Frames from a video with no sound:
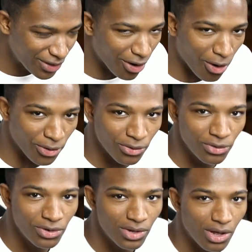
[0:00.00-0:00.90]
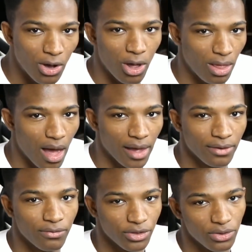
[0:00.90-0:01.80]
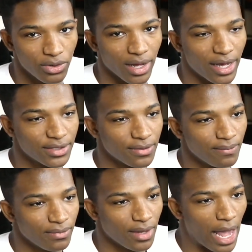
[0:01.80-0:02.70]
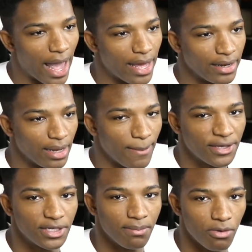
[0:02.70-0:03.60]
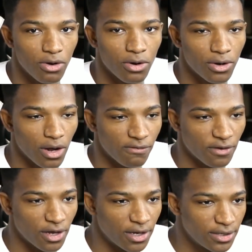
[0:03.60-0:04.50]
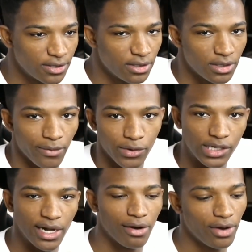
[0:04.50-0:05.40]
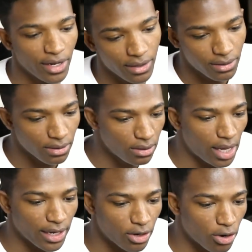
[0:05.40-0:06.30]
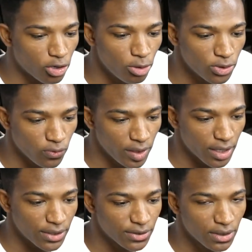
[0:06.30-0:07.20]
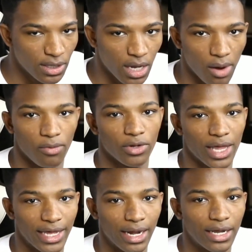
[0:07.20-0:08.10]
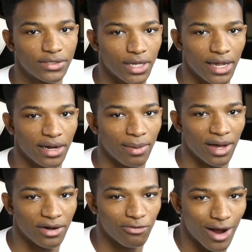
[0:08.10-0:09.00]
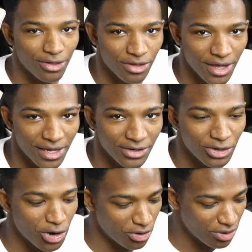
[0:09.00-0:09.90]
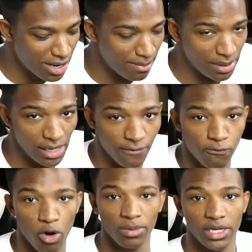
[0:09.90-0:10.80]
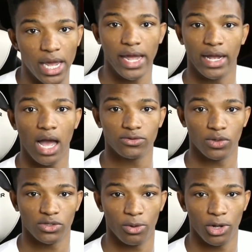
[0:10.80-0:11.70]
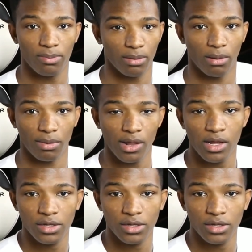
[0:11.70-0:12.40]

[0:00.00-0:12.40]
the article online with you guys. And it makes it more of a, that we're sharing like an article between us, and we're like getting excited about it, rather than, you know, me formally, hey guys, what's going on, blah blah blah.